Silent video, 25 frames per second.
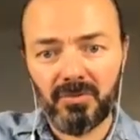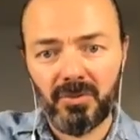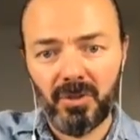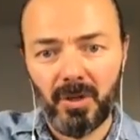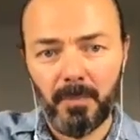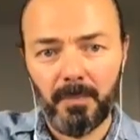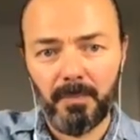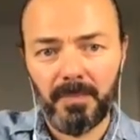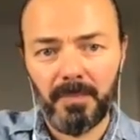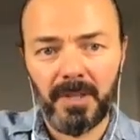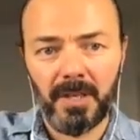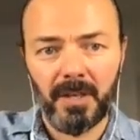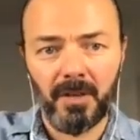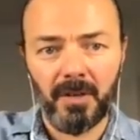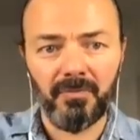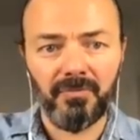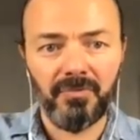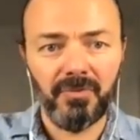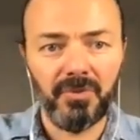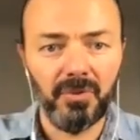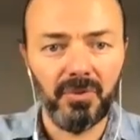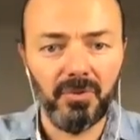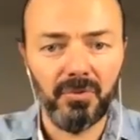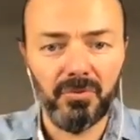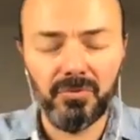top-down
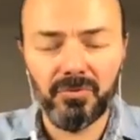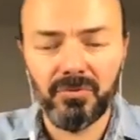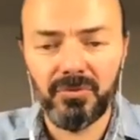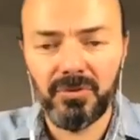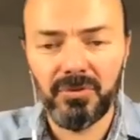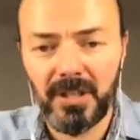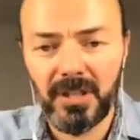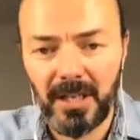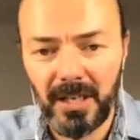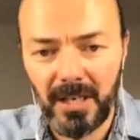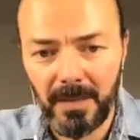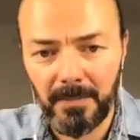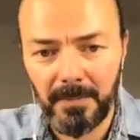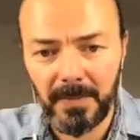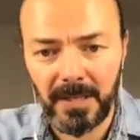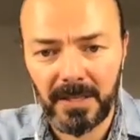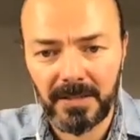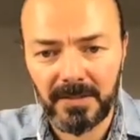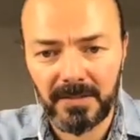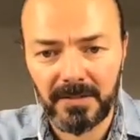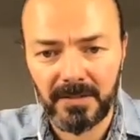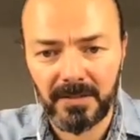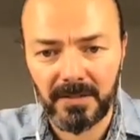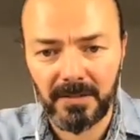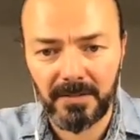view cam
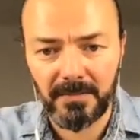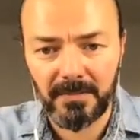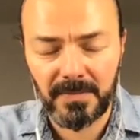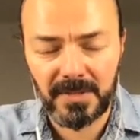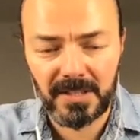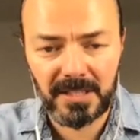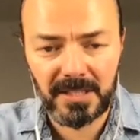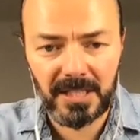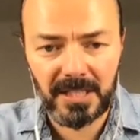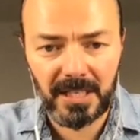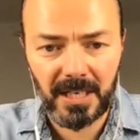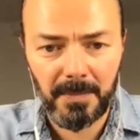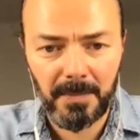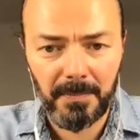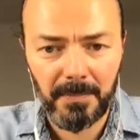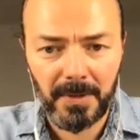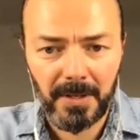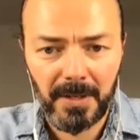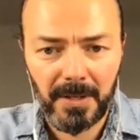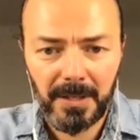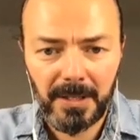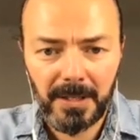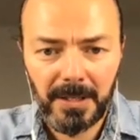as a setup.